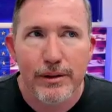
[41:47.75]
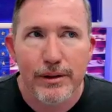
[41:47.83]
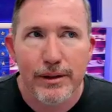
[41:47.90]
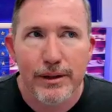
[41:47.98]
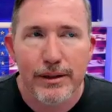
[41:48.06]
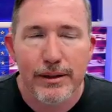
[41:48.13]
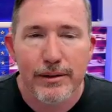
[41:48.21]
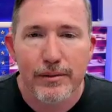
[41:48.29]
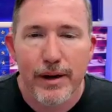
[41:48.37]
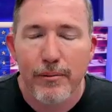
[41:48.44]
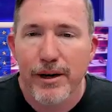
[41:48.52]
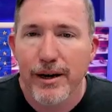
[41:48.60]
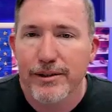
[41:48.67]
I
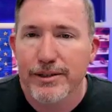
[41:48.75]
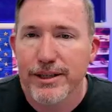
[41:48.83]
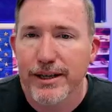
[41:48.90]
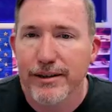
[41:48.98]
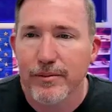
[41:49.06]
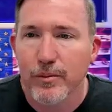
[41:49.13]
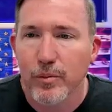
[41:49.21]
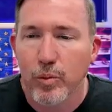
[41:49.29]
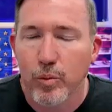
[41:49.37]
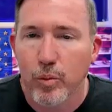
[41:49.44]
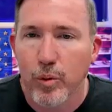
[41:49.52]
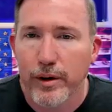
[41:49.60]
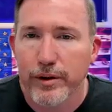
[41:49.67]
want to understand
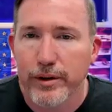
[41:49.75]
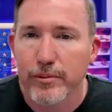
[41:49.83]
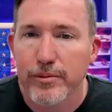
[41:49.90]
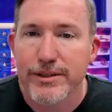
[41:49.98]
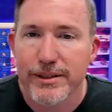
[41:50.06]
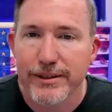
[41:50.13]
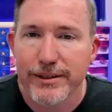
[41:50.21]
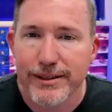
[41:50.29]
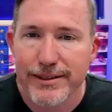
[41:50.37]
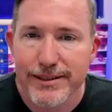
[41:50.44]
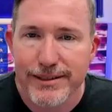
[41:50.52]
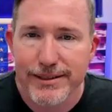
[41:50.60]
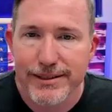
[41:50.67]
where your
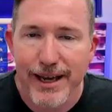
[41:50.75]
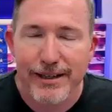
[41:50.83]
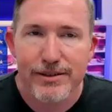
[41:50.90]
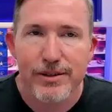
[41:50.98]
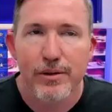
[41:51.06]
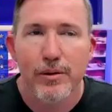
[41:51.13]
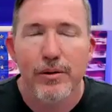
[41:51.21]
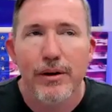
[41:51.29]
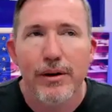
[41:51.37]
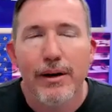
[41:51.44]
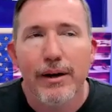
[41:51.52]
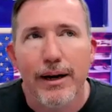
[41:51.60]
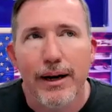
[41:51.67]
resilience is at. So
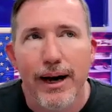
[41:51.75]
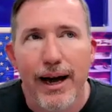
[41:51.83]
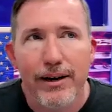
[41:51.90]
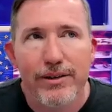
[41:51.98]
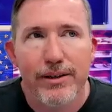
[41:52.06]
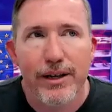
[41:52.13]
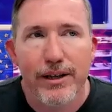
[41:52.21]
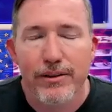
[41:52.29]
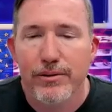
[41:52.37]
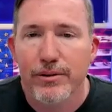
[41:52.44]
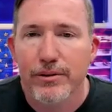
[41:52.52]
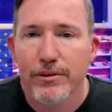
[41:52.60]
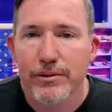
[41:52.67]
how did you get
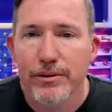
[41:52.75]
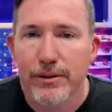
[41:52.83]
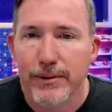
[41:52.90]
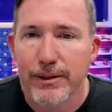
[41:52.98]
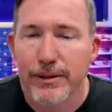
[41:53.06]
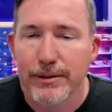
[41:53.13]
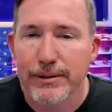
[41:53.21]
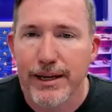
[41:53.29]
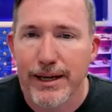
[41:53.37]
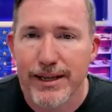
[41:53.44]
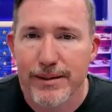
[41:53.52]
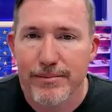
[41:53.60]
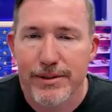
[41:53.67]
through difficult
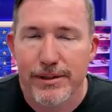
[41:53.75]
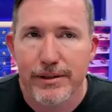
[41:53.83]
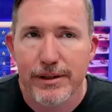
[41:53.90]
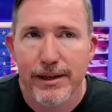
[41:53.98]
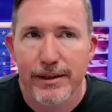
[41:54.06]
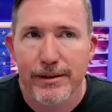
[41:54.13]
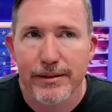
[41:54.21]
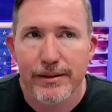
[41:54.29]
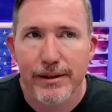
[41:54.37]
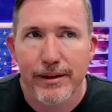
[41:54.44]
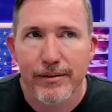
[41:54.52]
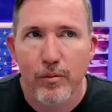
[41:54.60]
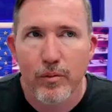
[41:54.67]
times,
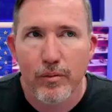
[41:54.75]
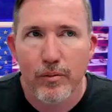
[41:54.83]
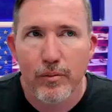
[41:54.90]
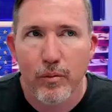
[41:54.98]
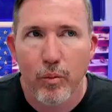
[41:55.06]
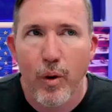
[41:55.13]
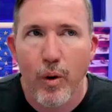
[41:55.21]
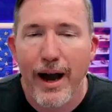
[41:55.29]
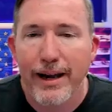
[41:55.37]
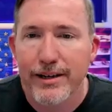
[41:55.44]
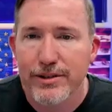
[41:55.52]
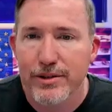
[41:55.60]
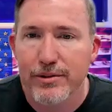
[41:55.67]
and why
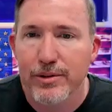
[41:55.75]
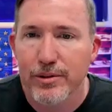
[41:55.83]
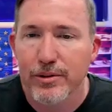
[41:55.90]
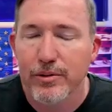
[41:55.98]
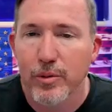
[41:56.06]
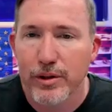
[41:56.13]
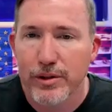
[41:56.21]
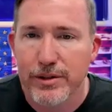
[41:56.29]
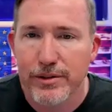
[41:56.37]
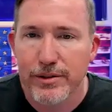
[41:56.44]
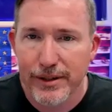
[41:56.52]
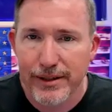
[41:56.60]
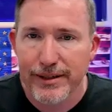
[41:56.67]
did you do what you
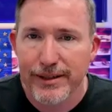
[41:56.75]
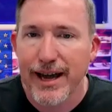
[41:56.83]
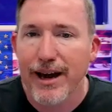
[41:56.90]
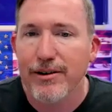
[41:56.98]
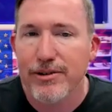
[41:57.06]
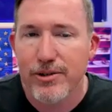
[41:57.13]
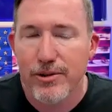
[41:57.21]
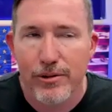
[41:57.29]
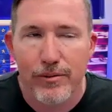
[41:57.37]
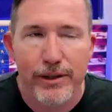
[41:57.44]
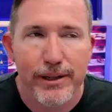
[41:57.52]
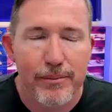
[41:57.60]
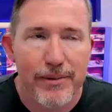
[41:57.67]
did, and how did you
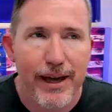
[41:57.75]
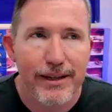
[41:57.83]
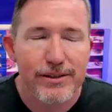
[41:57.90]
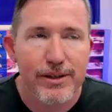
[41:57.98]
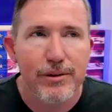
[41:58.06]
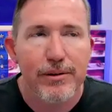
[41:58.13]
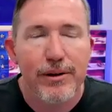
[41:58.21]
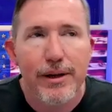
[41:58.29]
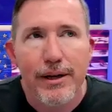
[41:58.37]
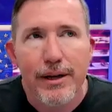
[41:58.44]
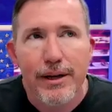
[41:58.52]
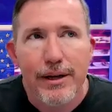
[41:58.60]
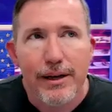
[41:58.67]
overcome that? So
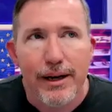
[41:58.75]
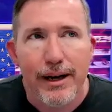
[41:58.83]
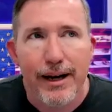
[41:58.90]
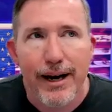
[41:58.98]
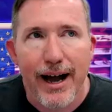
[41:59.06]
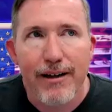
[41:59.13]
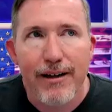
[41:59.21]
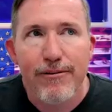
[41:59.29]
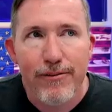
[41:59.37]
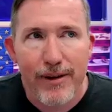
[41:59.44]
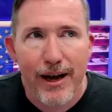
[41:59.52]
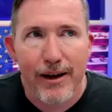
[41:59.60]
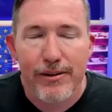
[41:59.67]
I've
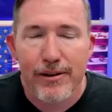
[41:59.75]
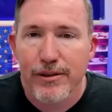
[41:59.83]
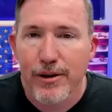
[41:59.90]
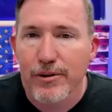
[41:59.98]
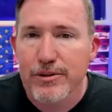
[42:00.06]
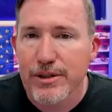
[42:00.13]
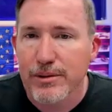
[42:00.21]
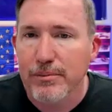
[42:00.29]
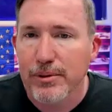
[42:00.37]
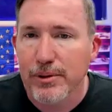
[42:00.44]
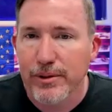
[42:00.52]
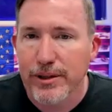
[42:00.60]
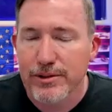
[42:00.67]
found that those
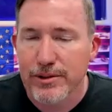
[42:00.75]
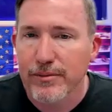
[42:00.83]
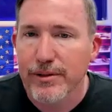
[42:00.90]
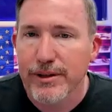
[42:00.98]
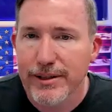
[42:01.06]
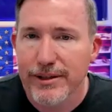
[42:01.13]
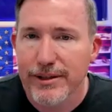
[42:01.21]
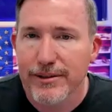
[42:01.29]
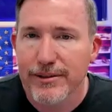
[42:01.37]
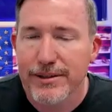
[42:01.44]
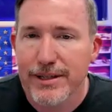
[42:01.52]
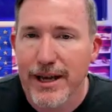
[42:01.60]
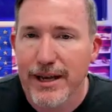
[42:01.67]
employees over the
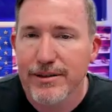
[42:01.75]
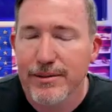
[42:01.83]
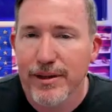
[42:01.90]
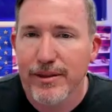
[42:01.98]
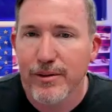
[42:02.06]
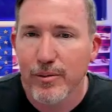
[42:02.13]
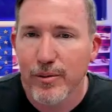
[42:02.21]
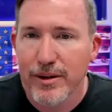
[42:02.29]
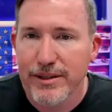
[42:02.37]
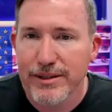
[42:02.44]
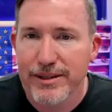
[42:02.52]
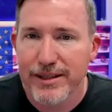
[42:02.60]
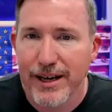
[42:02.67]
years tend to be the
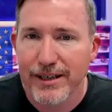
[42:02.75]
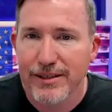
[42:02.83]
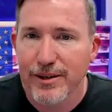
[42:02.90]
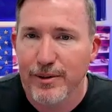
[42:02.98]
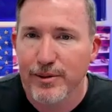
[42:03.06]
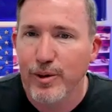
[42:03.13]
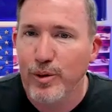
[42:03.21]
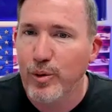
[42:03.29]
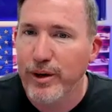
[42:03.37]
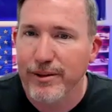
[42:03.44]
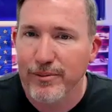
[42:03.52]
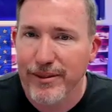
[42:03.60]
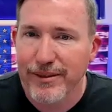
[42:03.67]
ones that don't
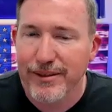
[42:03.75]
quit when